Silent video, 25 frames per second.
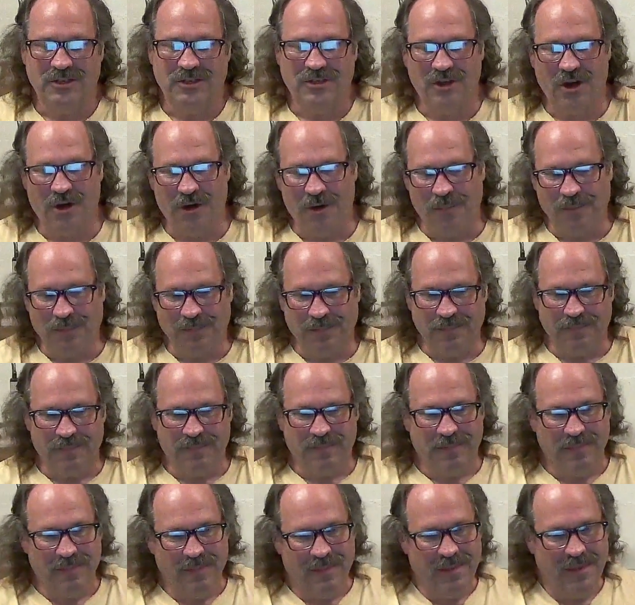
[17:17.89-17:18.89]
So
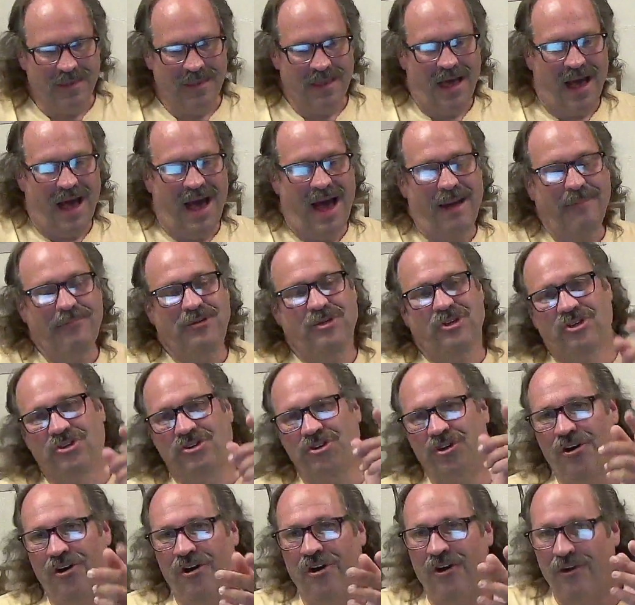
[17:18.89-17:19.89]
I'm
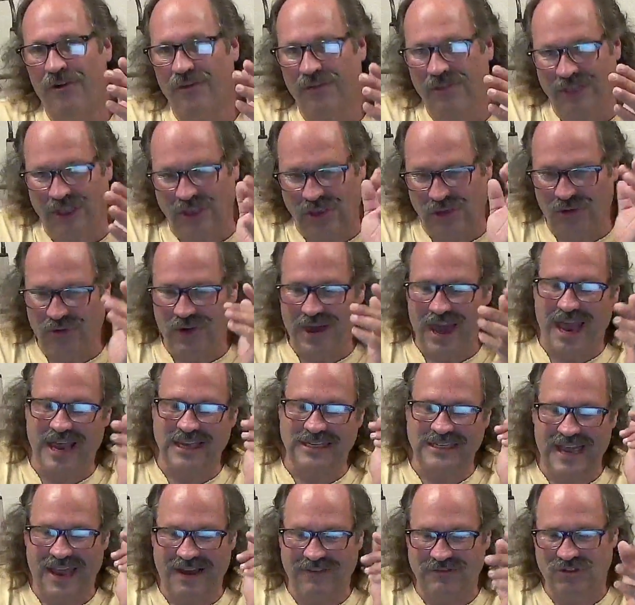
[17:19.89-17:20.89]
sure that you
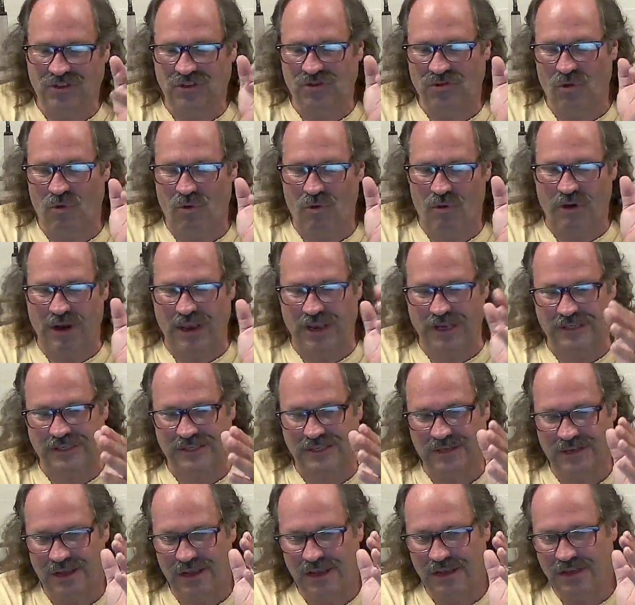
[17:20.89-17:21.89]
guys have
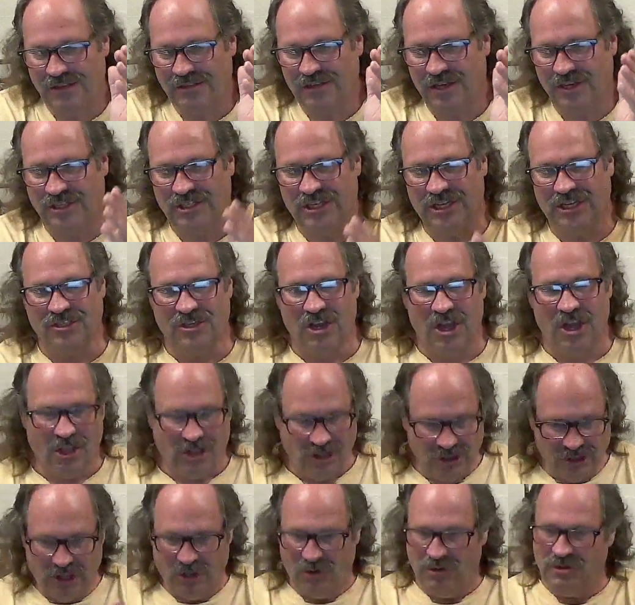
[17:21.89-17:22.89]
stories such as
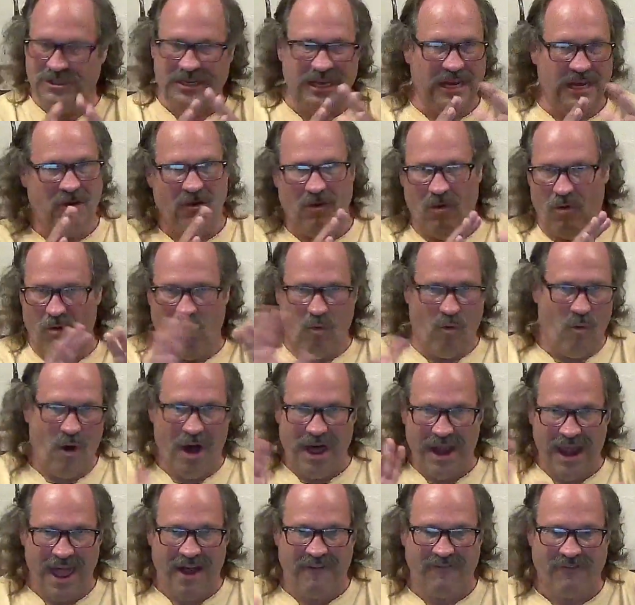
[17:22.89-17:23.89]
losing
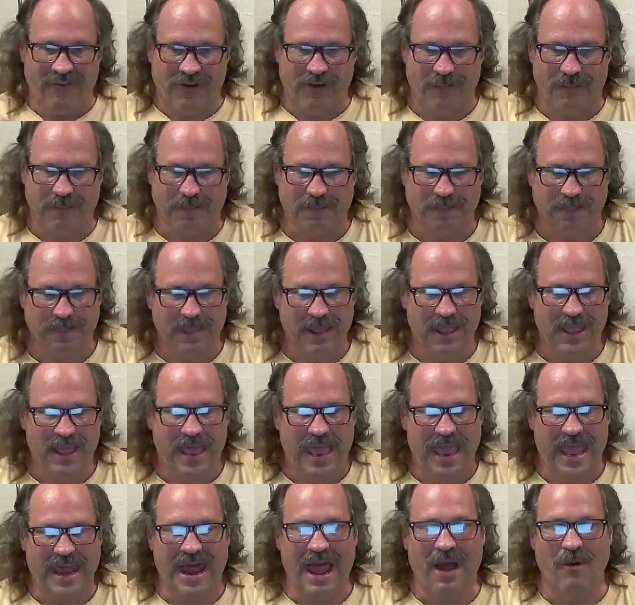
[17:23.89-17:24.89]
whatever,
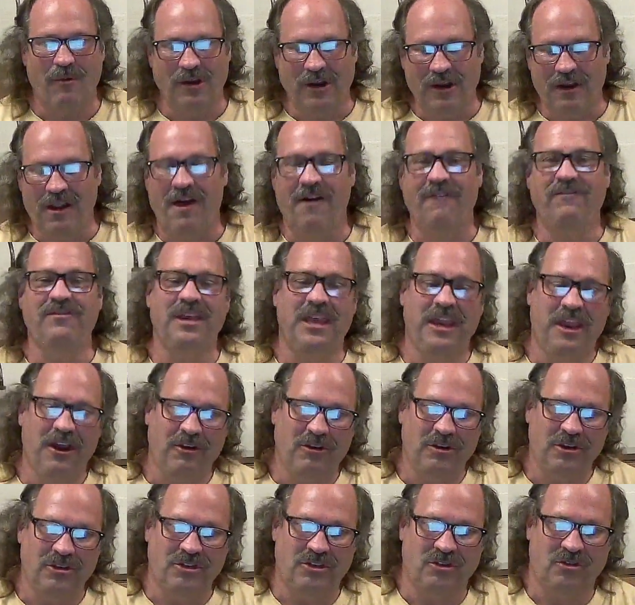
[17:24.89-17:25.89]
and I would love to
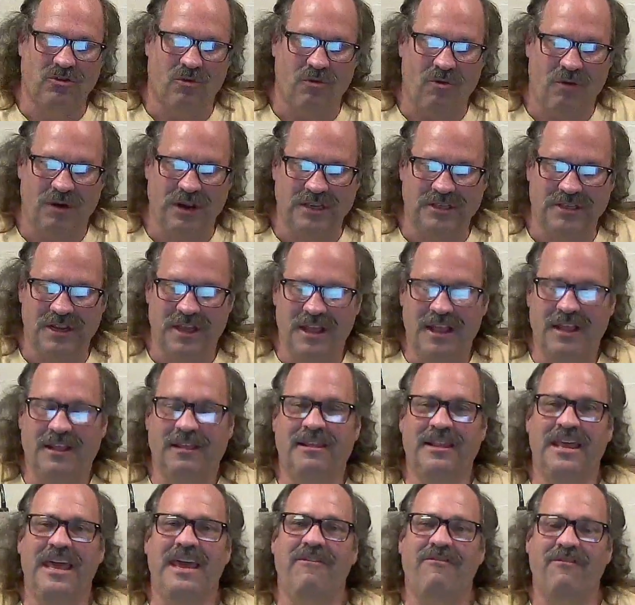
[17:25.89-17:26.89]
hear your stories.
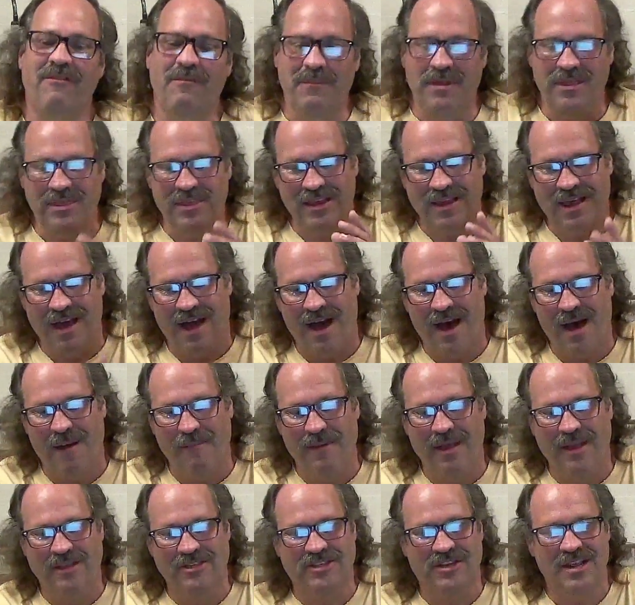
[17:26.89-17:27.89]
Leave them in the
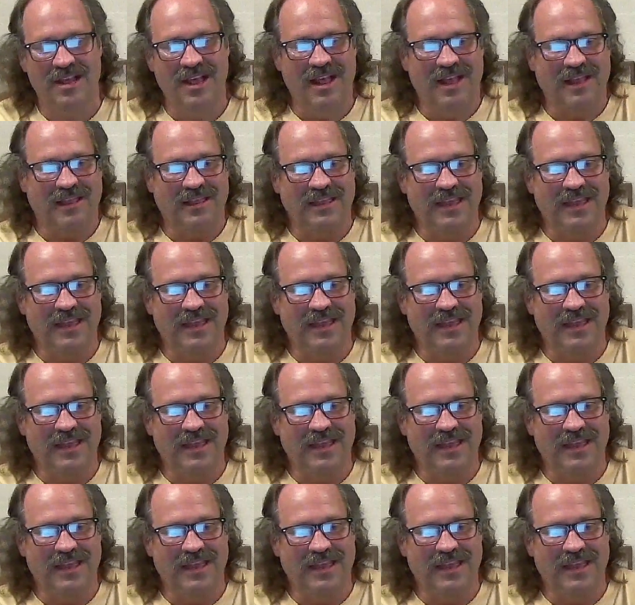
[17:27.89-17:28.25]
comments.